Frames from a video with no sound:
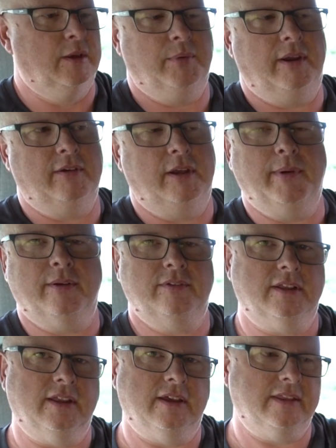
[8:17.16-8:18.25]
but I'm going to mount
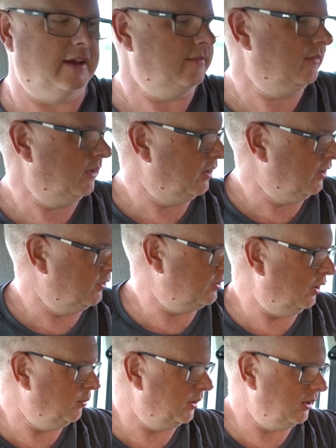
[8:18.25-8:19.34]
it like that.
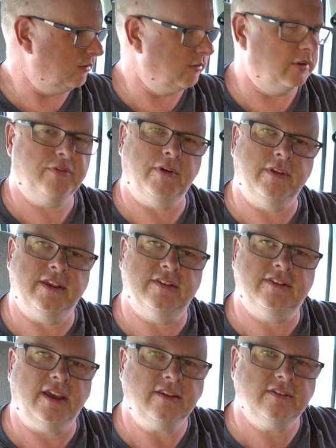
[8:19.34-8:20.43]
So we're going to run through these
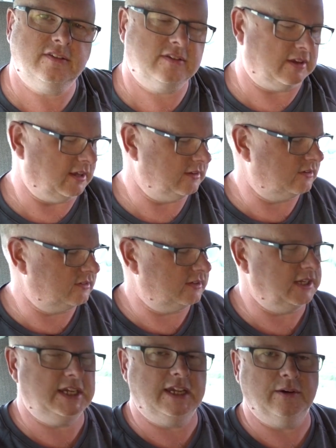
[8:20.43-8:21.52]
tests and
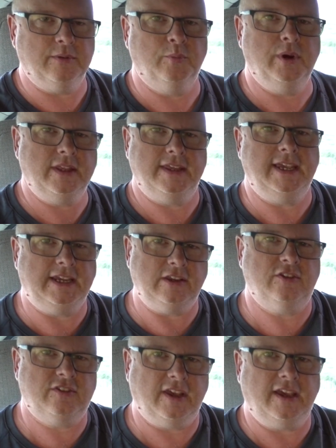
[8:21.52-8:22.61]
see with
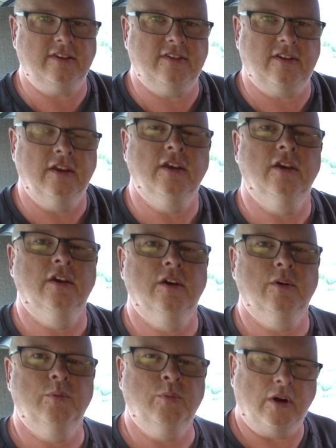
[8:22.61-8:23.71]
each test
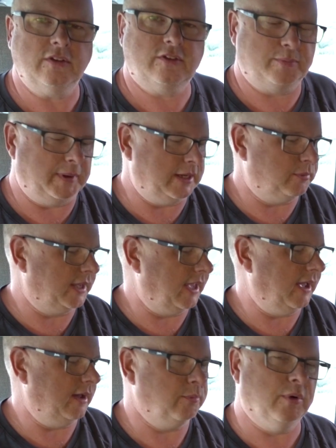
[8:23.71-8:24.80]
what speed we
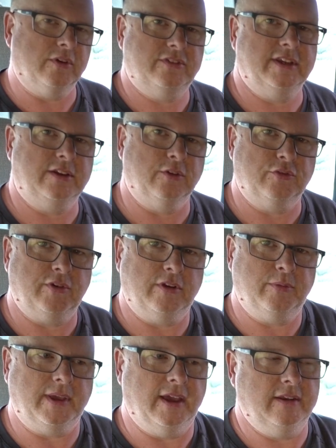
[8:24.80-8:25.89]
get, what signal
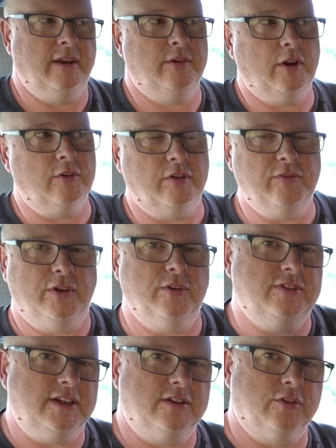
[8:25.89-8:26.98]
strength we get. Now don't confuse
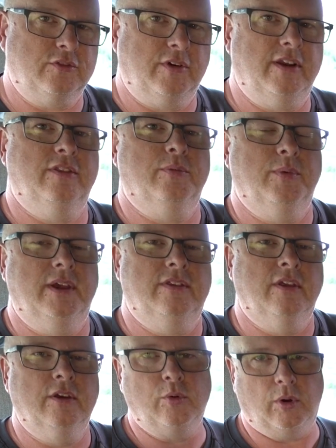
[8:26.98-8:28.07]
signal strength with
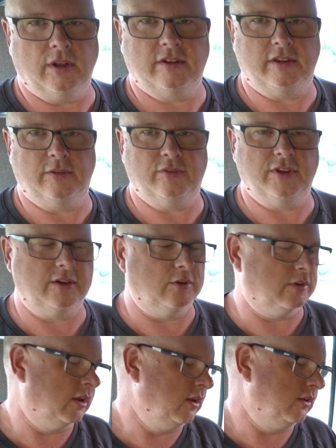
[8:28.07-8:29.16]
quality of
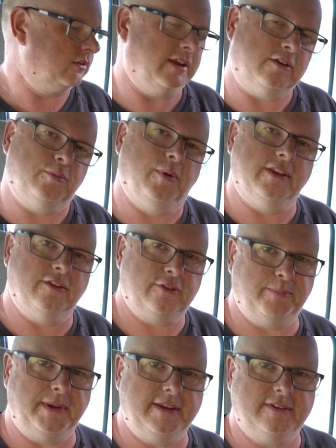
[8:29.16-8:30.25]
signal, so that's why there's
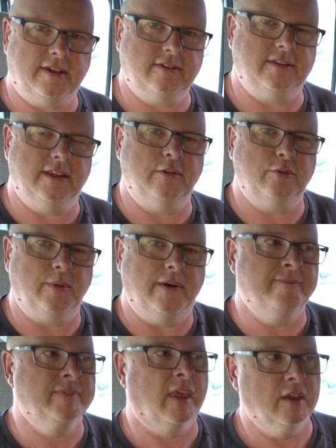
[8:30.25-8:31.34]
speed test there as
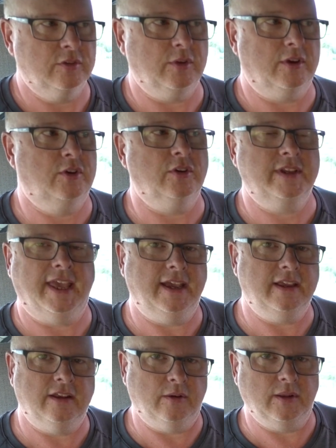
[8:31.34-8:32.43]
well. So I could
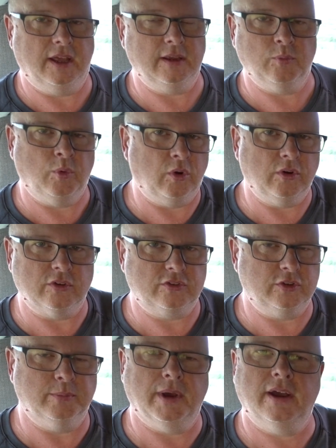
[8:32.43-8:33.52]
get, you know, like 1 or
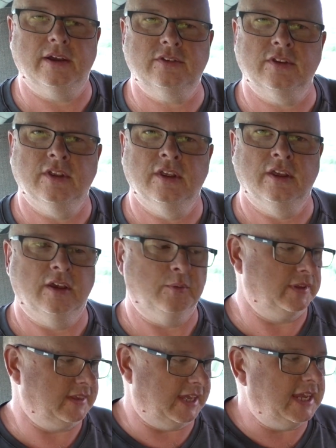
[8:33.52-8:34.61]
2 bars
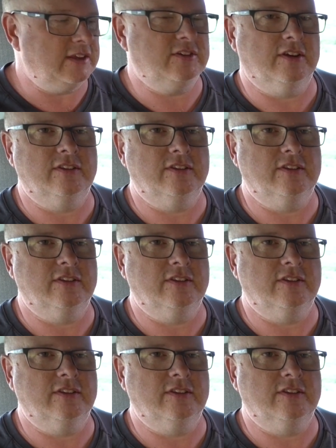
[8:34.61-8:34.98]
with each